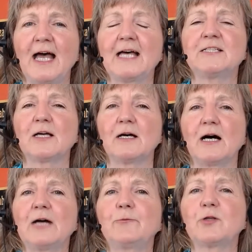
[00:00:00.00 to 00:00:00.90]
And
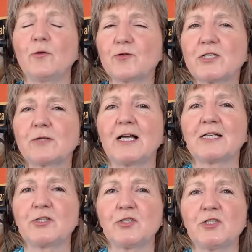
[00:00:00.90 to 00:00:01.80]
I would also
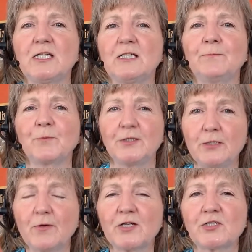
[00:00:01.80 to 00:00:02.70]
like to see
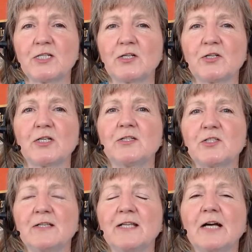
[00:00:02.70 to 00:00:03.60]
US
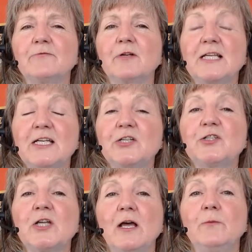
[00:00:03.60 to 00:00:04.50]
citizens and their
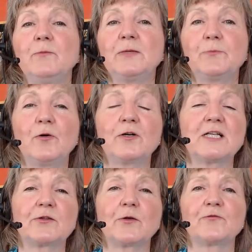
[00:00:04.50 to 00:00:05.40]
release be put
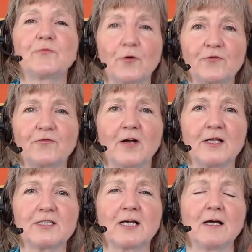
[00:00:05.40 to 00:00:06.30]
at the
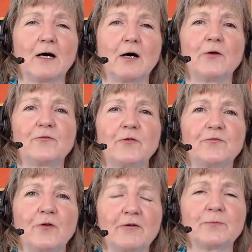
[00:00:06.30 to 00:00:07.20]
forefront of
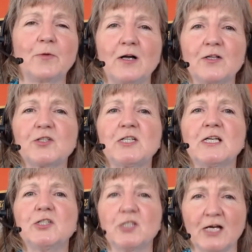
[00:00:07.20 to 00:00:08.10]
foreign policy
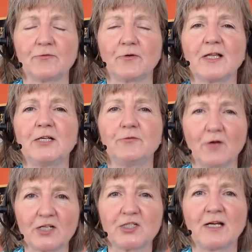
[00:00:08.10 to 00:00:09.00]
in general, in
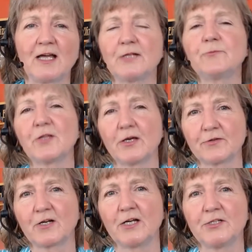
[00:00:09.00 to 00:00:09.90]
Russia and with other